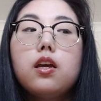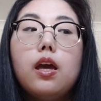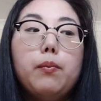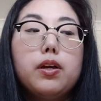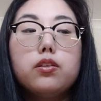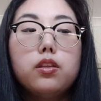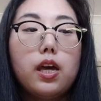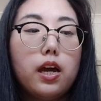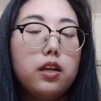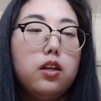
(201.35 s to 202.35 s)
and because of
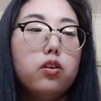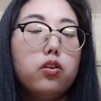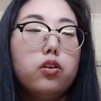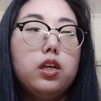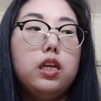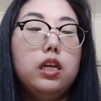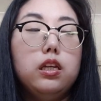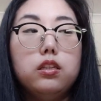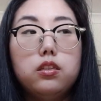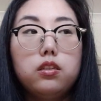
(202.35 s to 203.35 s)
that, you know,
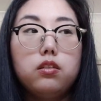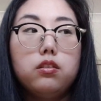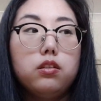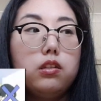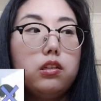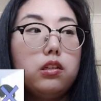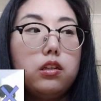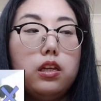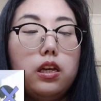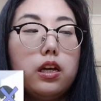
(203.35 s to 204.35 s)

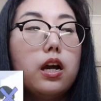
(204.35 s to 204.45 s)
he